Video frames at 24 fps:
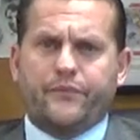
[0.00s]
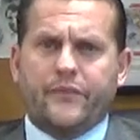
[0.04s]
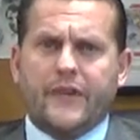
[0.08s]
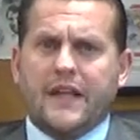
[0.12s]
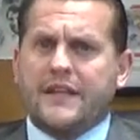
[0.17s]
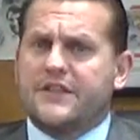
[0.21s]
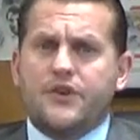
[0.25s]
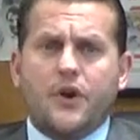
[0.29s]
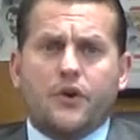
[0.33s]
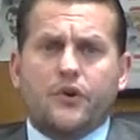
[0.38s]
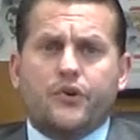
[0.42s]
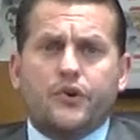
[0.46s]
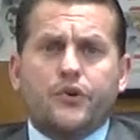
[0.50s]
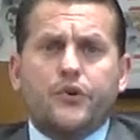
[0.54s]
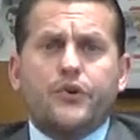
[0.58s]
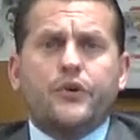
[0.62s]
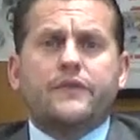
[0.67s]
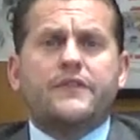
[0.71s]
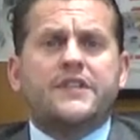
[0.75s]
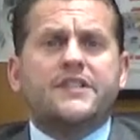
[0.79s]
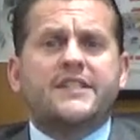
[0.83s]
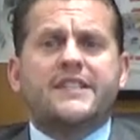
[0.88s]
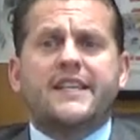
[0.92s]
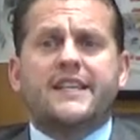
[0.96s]
It's not good
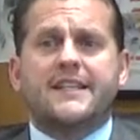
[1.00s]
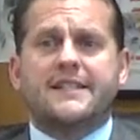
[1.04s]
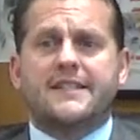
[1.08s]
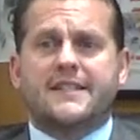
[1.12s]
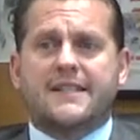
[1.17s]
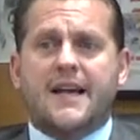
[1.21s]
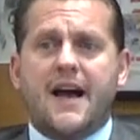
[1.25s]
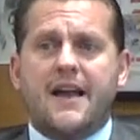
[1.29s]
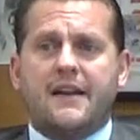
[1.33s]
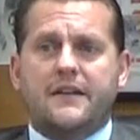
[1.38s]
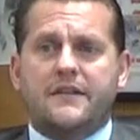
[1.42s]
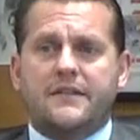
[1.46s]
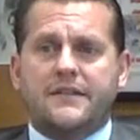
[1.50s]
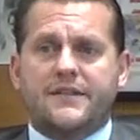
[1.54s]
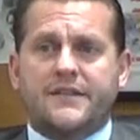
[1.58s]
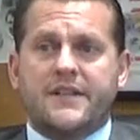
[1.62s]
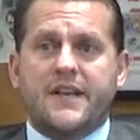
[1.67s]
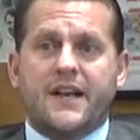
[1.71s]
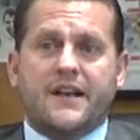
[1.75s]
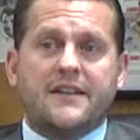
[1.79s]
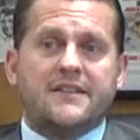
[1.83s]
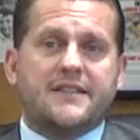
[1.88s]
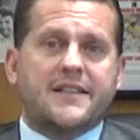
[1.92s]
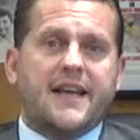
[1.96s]
enough to sit in
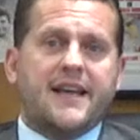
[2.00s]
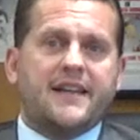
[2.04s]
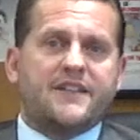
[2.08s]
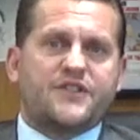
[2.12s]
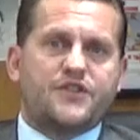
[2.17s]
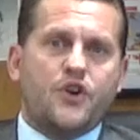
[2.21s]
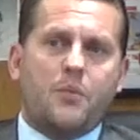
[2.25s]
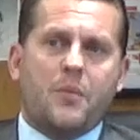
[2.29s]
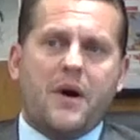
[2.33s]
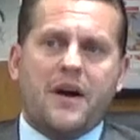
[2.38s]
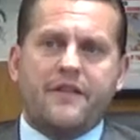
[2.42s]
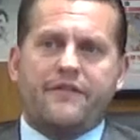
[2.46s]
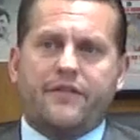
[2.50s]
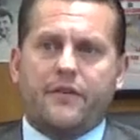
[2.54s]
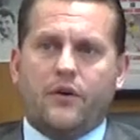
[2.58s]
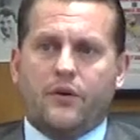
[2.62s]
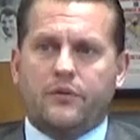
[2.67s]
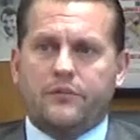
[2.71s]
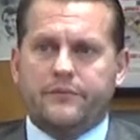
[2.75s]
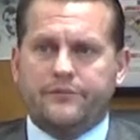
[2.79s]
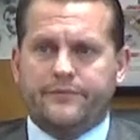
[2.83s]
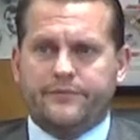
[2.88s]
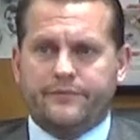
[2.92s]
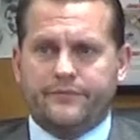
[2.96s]
silence and say it's not my
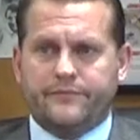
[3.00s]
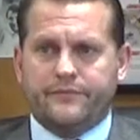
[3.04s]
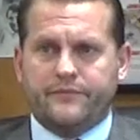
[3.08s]
fault.